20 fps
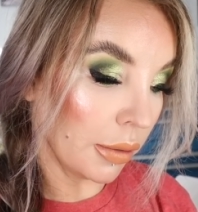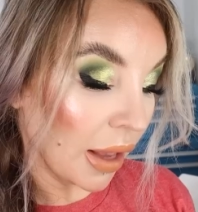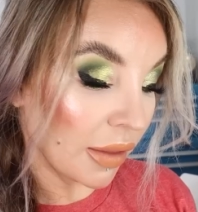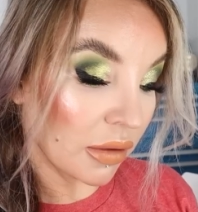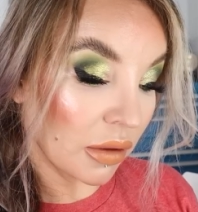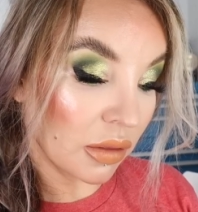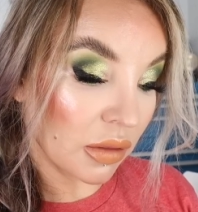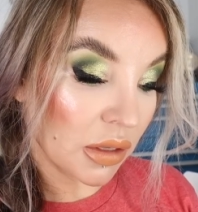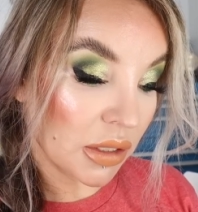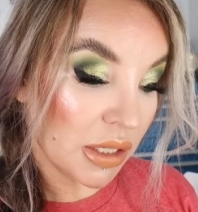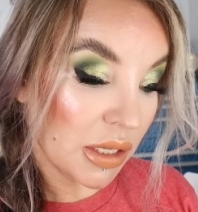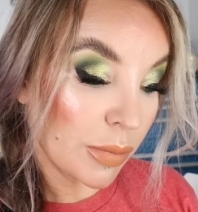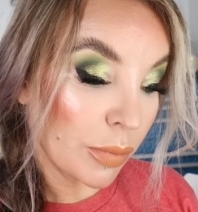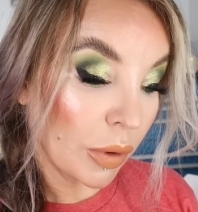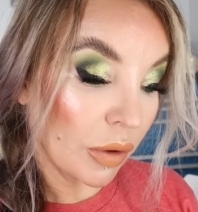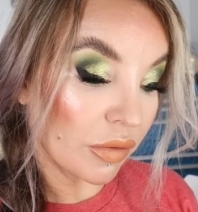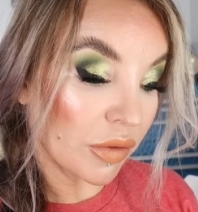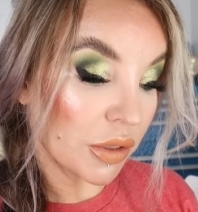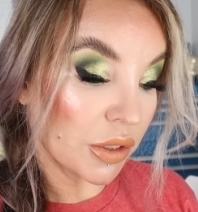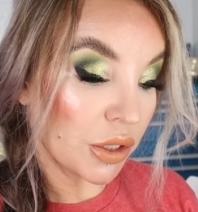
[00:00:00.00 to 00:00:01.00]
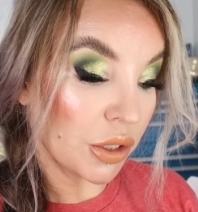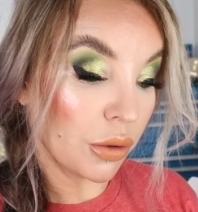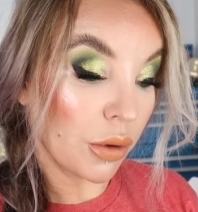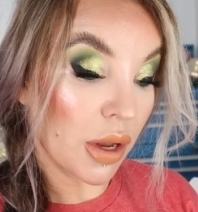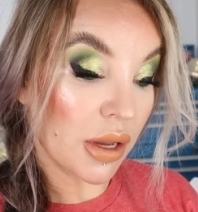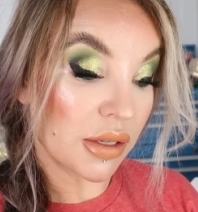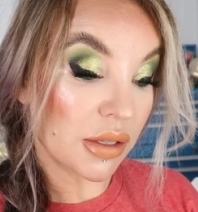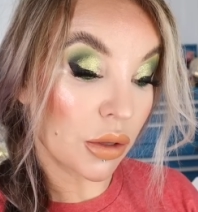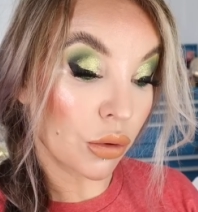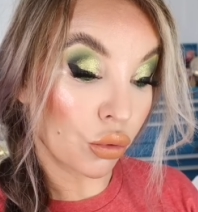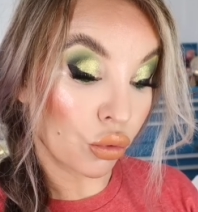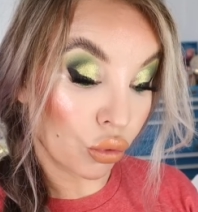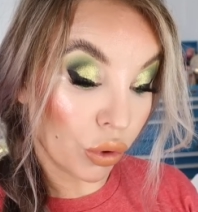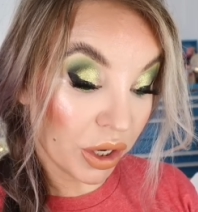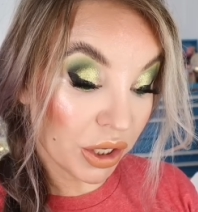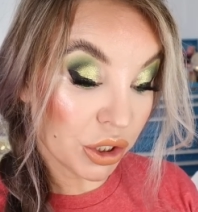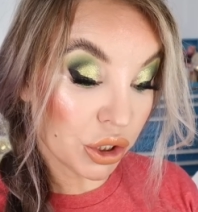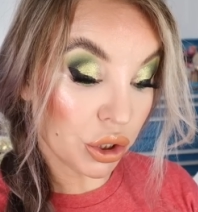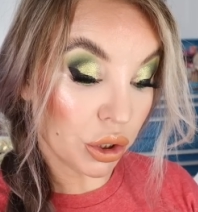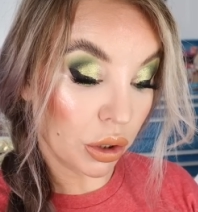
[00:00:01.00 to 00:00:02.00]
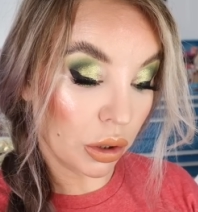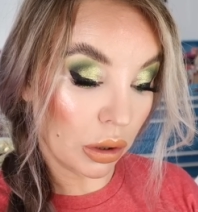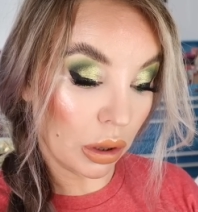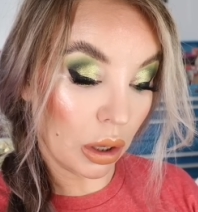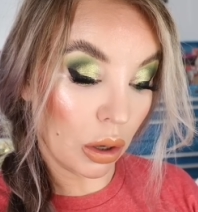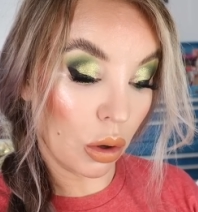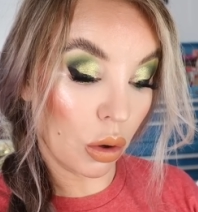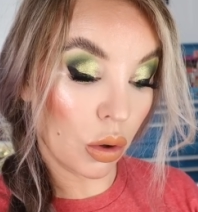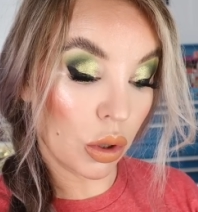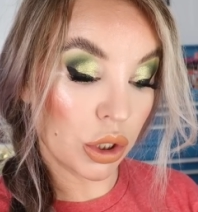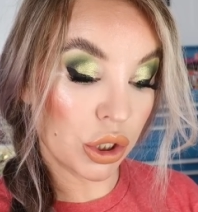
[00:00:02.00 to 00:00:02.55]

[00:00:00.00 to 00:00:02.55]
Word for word: And then the deeper of the two is the Rich Glow